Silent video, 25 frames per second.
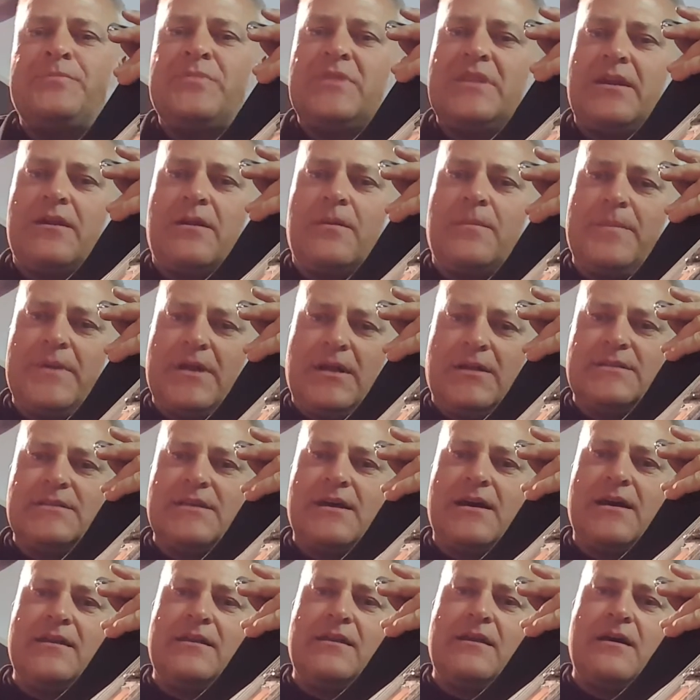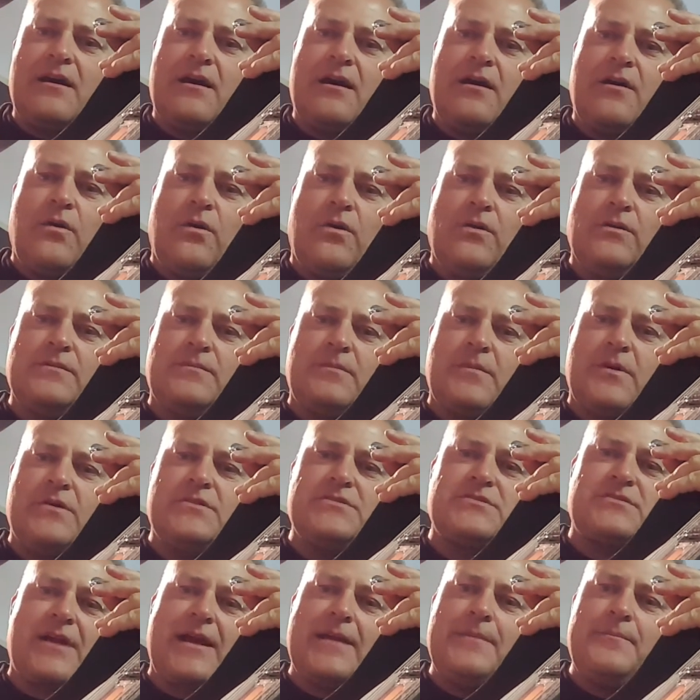They're built on old
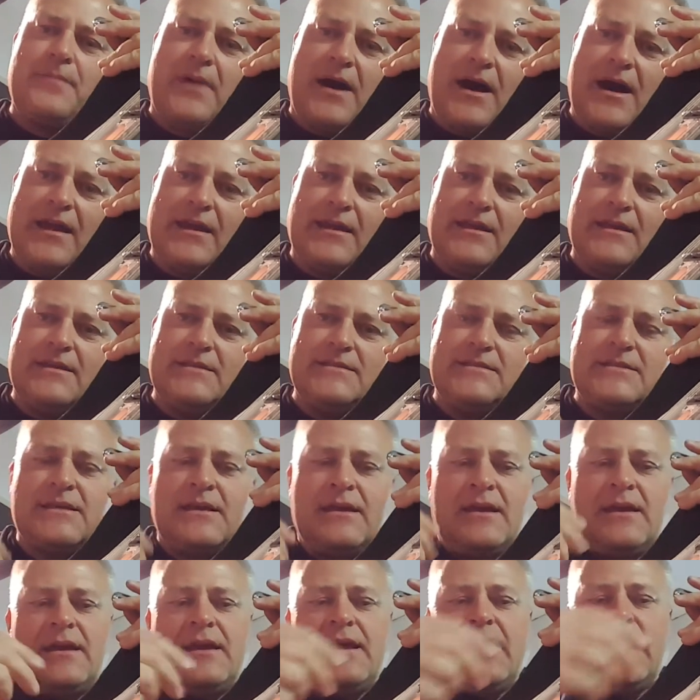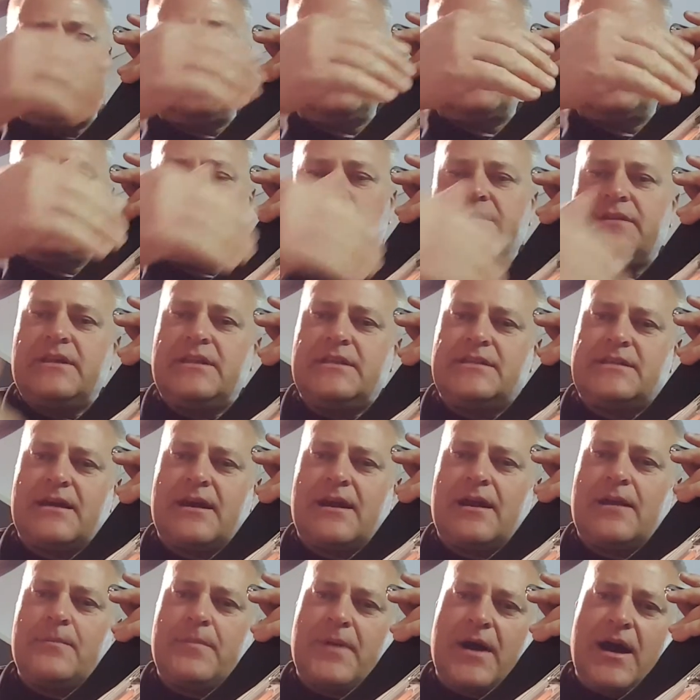Mosrite bodies, and so the
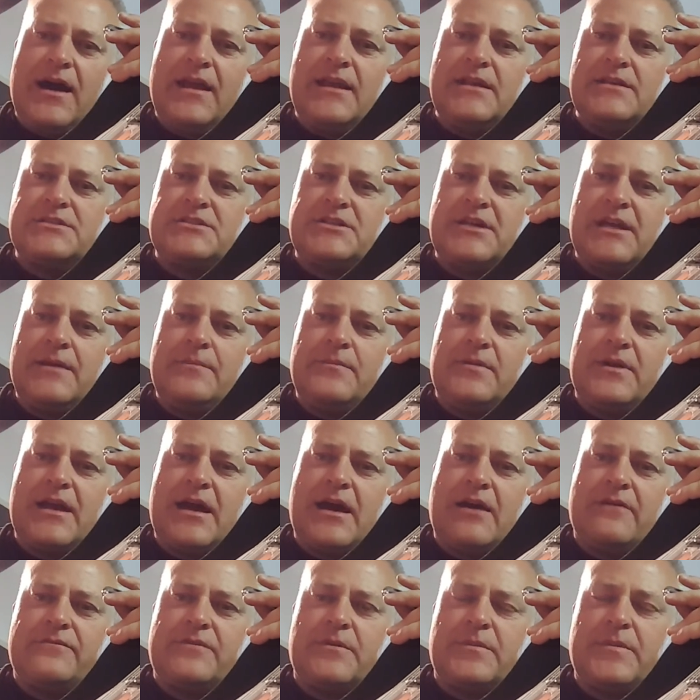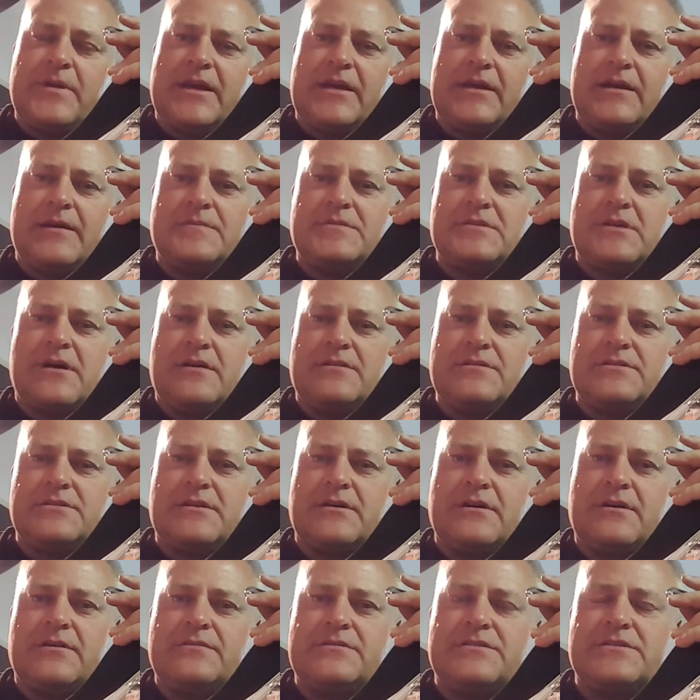entire body's chambered out for pickups
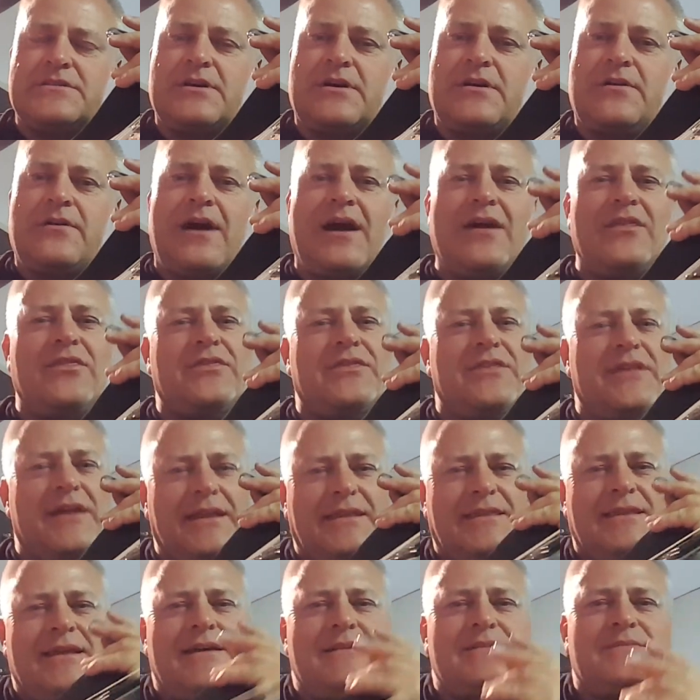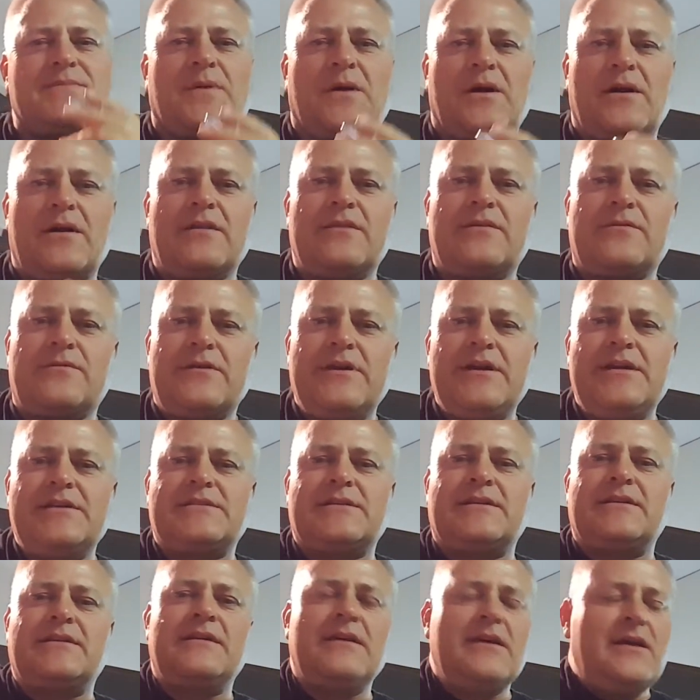also. So I think that's part of the
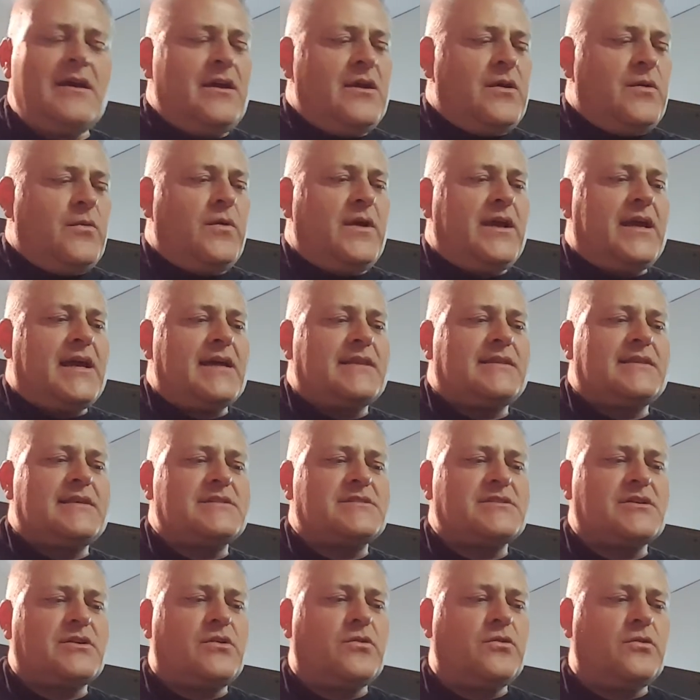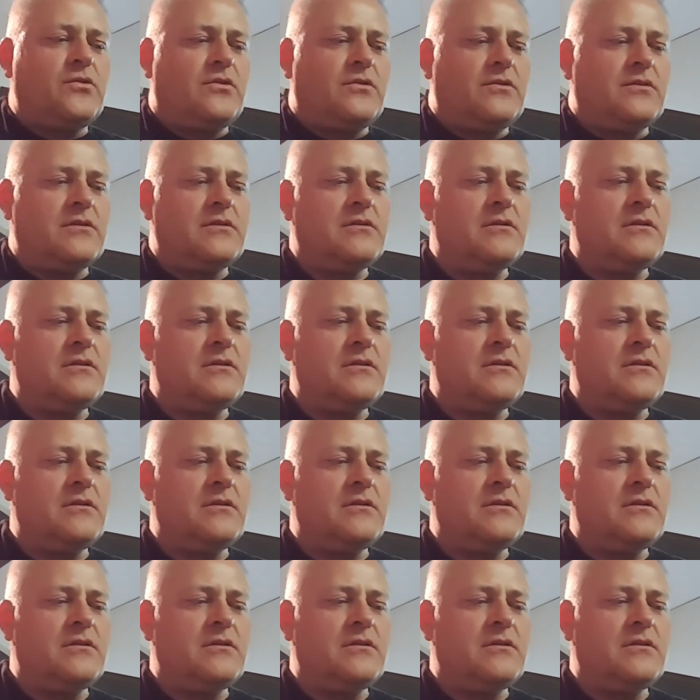reason we get this cool